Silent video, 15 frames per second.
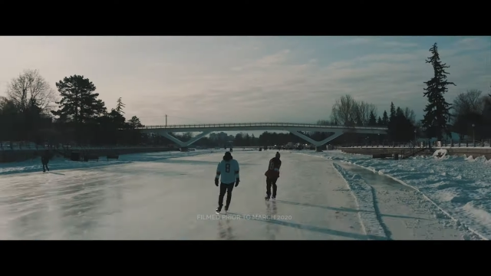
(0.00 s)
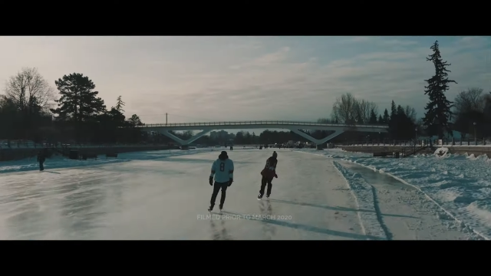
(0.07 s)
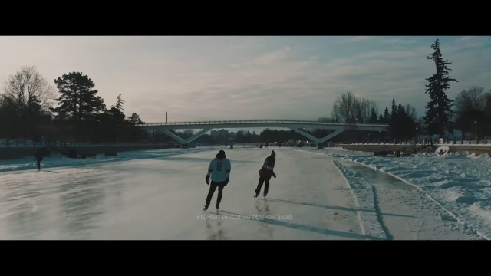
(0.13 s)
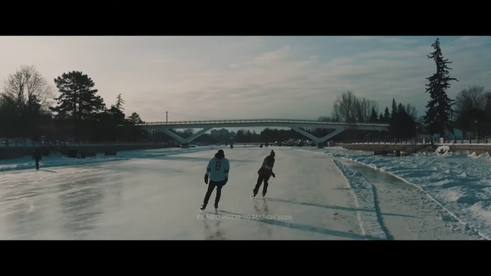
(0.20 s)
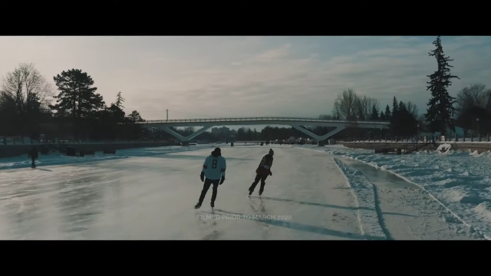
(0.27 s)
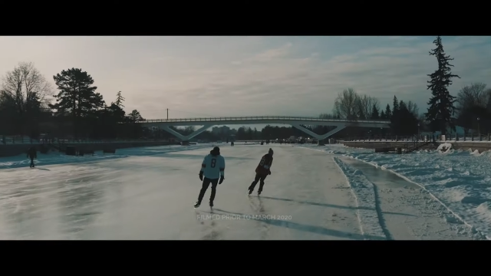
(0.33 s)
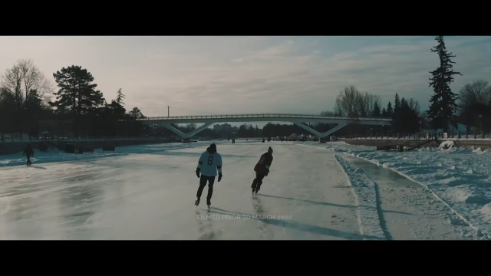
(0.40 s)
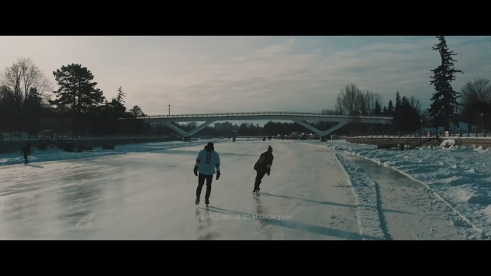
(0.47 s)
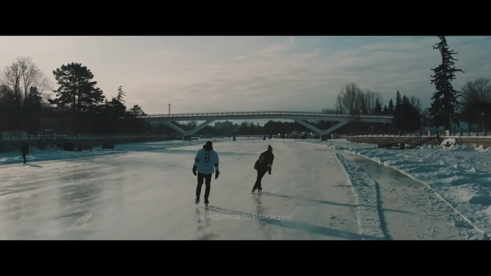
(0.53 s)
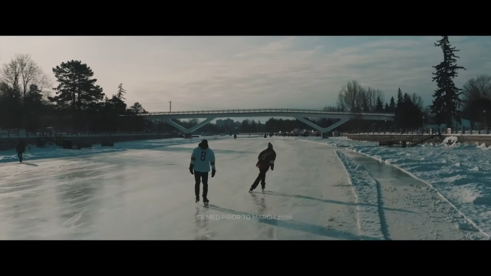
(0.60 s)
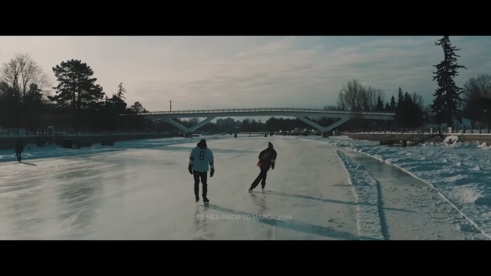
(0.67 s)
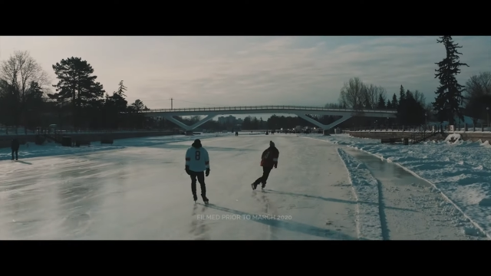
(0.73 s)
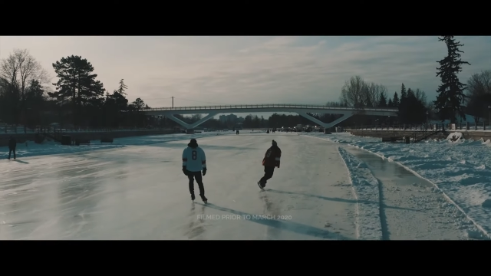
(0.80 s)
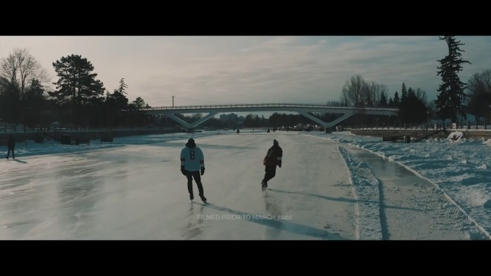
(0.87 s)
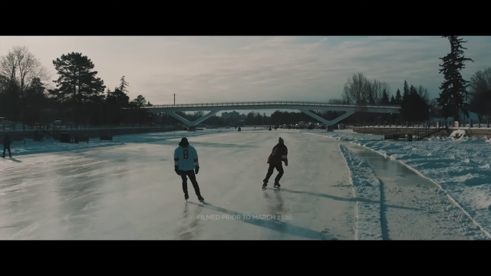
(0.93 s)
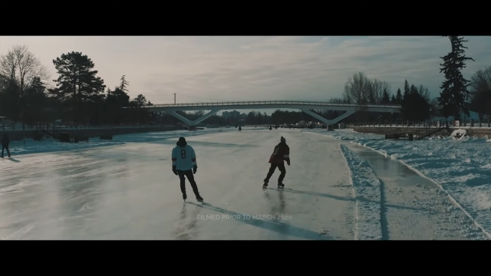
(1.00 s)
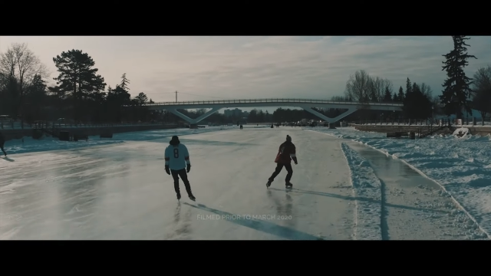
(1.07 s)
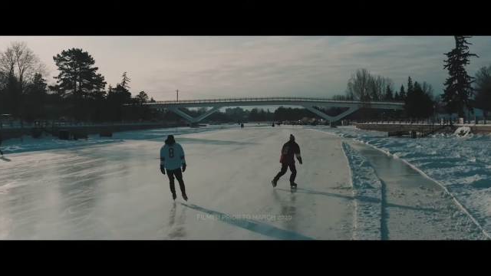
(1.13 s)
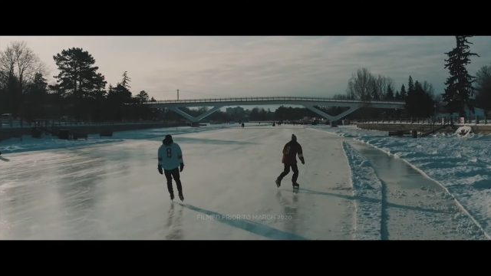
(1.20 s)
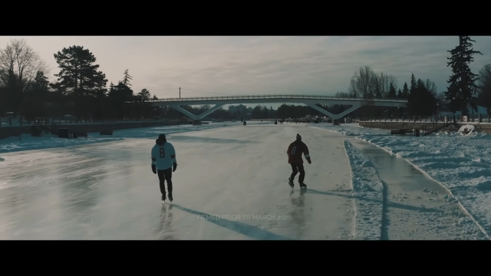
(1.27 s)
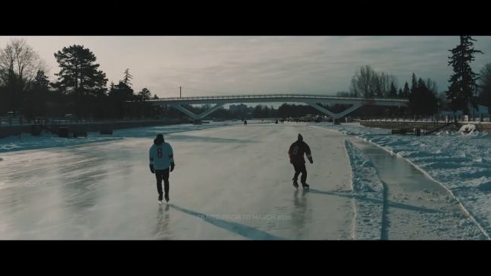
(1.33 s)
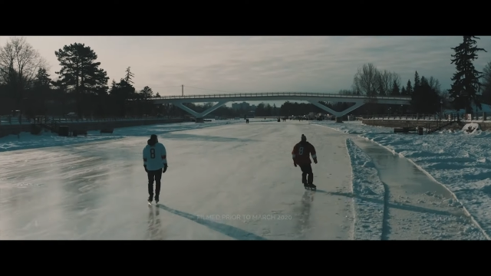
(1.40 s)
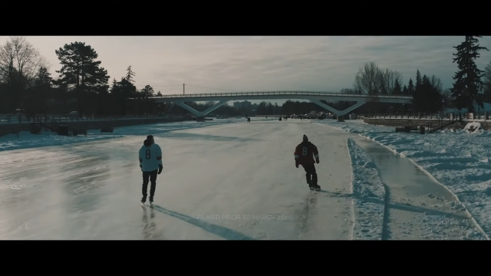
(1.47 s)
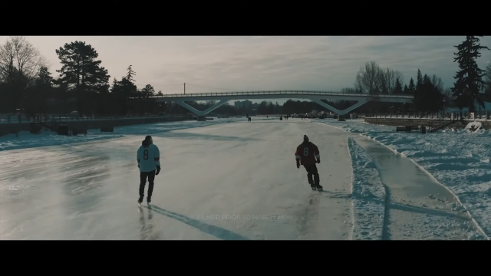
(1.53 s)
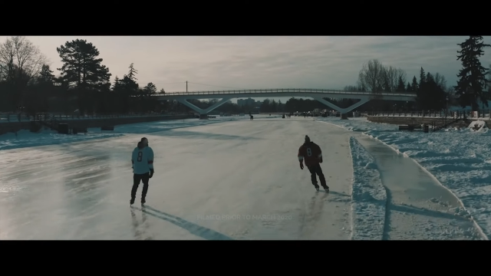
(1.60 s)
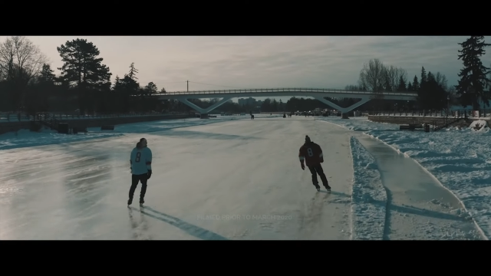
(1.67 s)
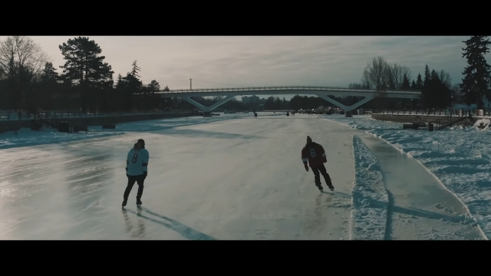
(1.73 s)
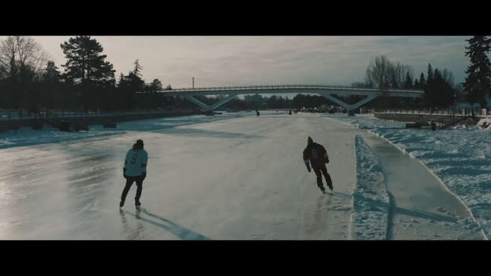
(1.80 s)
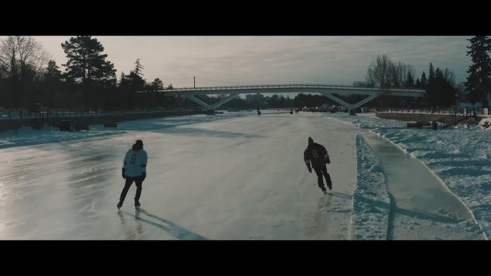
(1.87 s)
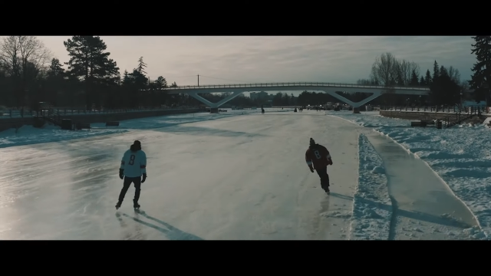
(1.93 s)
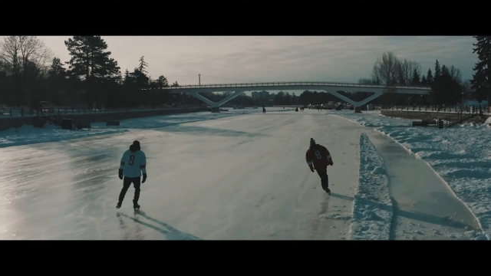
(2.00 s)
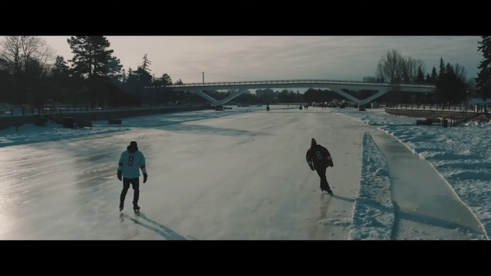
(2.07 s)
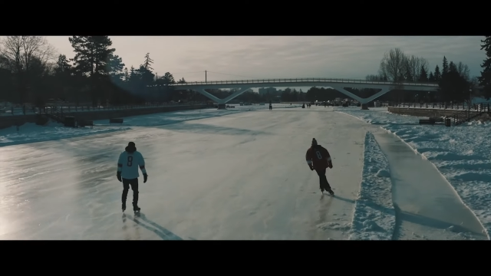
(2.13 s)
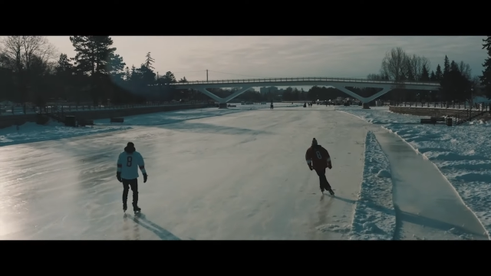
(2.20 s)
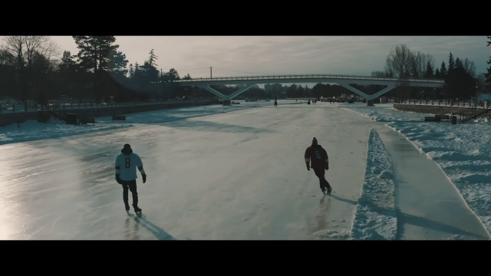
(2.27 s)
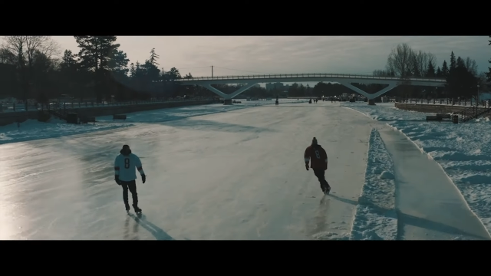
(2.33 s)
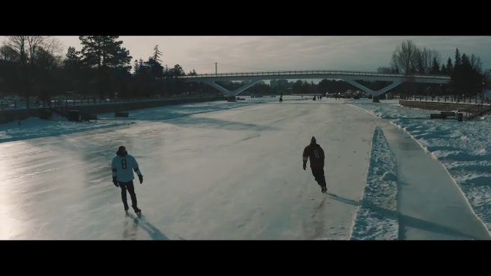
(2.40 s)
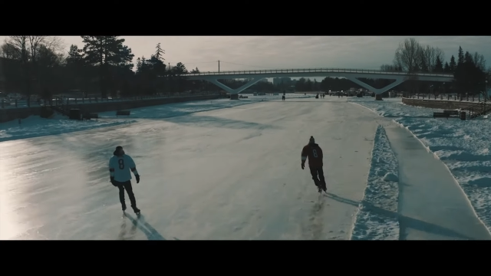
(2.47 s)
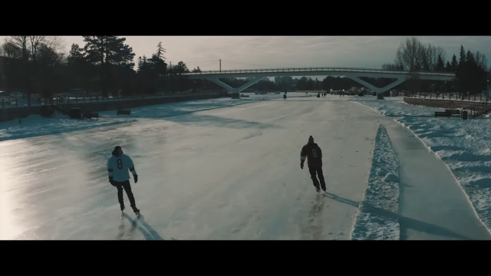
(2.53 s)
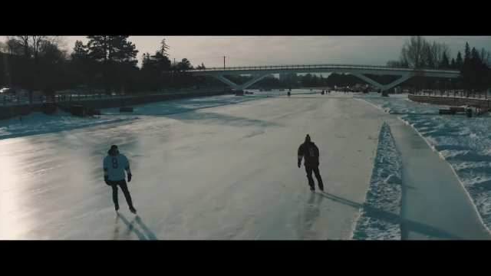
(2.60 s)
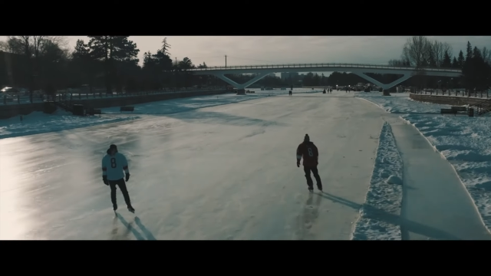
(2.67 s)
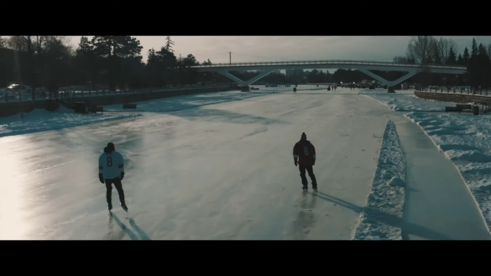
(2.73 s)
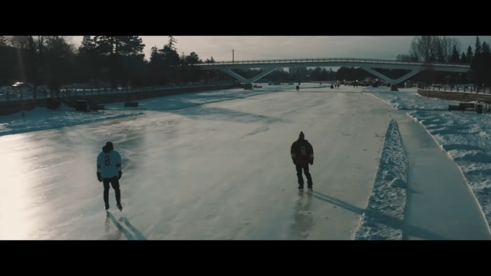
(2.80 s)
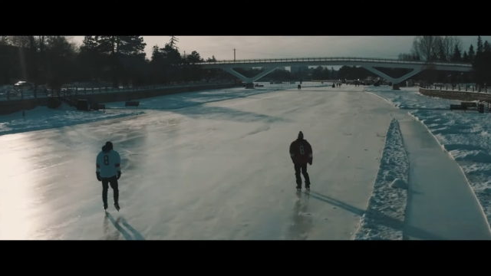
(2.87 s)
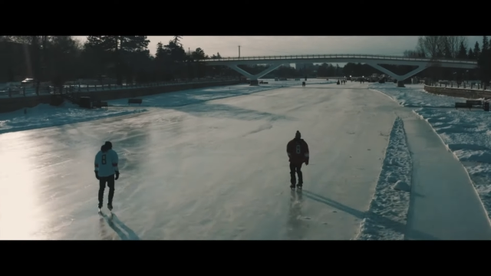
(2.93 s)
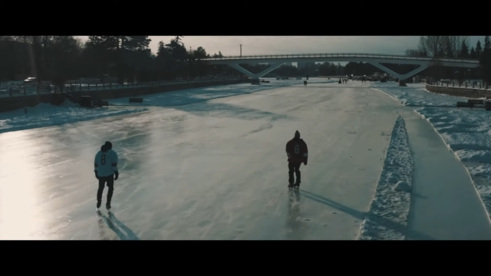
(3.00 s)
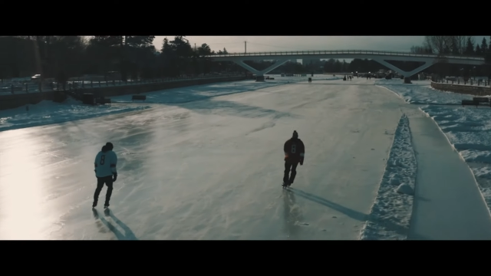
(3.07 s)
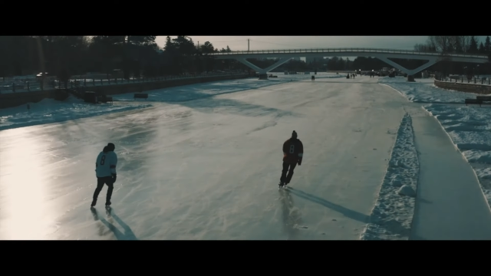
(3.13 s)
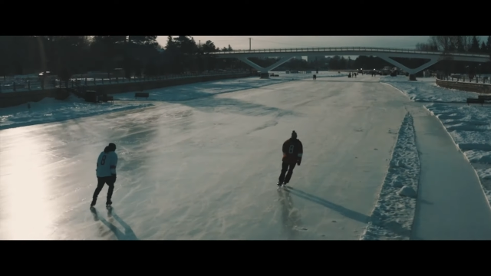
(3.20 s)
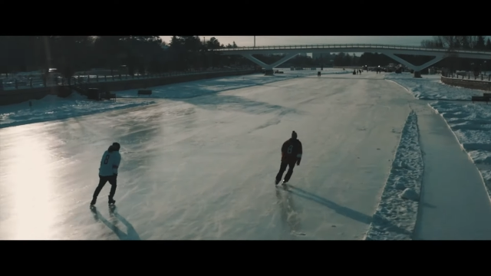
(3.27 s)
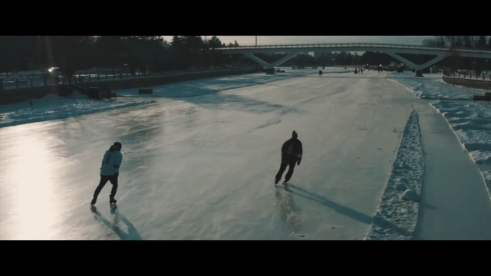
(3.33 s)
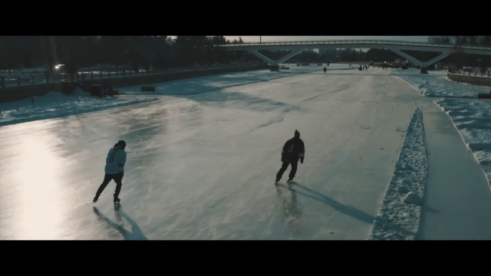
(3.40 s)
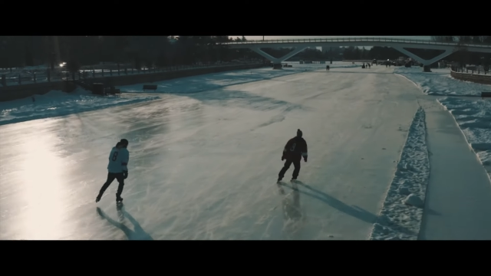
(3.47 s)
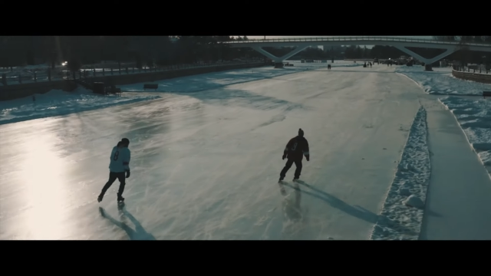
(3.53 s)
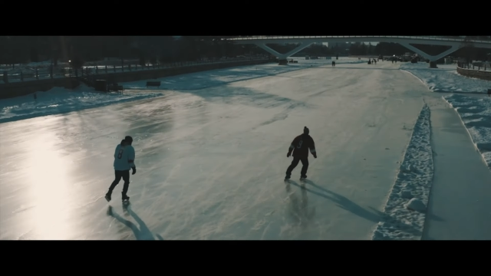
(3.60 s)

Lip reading: [unreadable: no face in view]